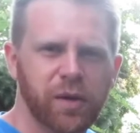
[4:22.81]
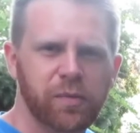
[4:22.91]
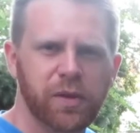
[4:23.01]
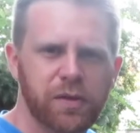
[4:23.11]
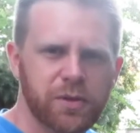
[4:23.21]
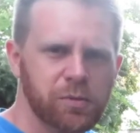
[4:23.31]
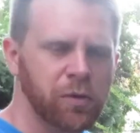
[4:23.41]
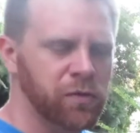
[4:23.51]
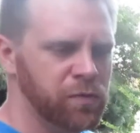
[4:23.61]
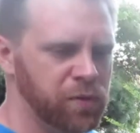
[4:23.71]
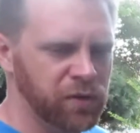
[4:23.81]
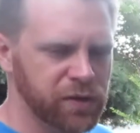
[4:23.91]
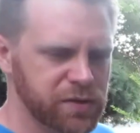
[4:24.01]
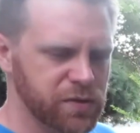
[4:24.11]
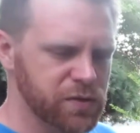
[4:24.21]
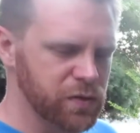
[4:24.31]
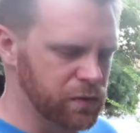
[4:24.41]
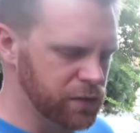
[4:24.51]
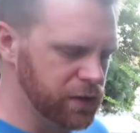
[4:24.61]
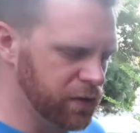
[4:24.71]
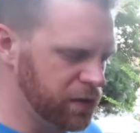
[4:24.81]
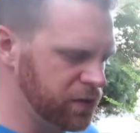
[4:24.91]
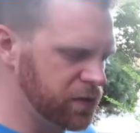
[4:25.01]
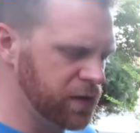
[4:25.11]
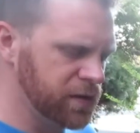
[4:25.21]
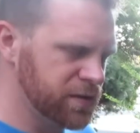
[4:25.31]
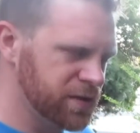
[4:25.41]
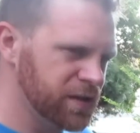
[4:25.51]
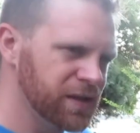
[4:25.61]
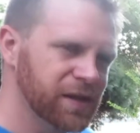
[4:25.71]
might be usable for bullets or jewelry or other things,